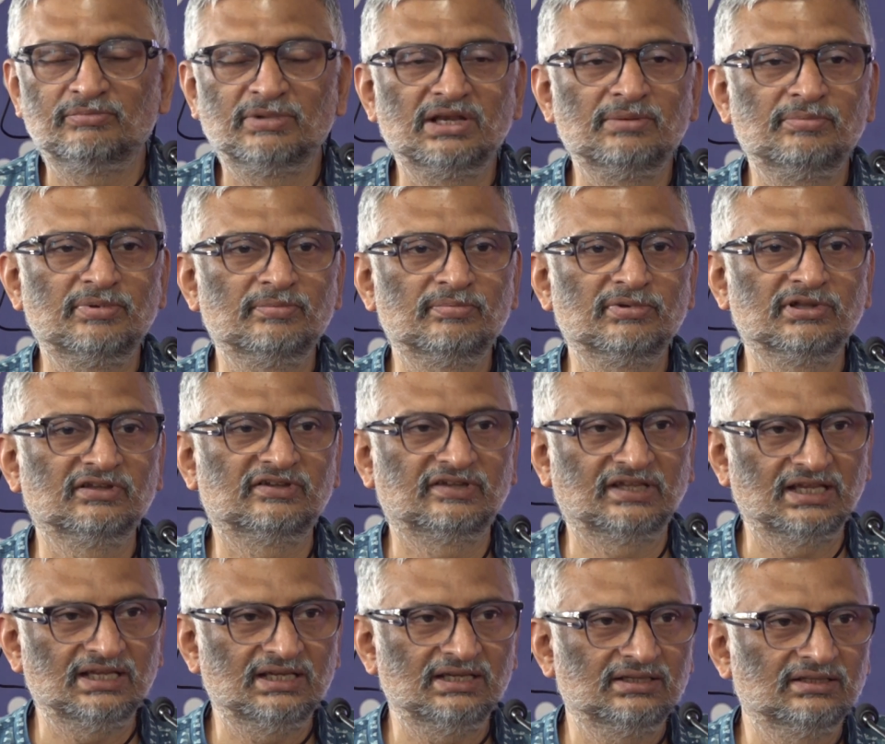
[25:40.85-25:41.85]
many people
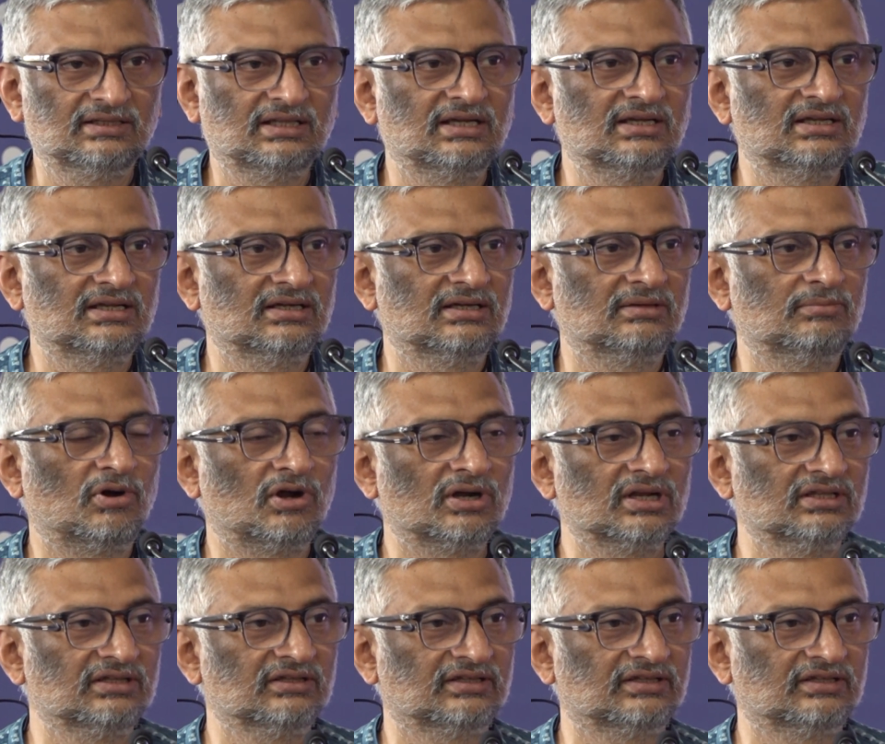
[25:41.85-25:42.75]
say that modern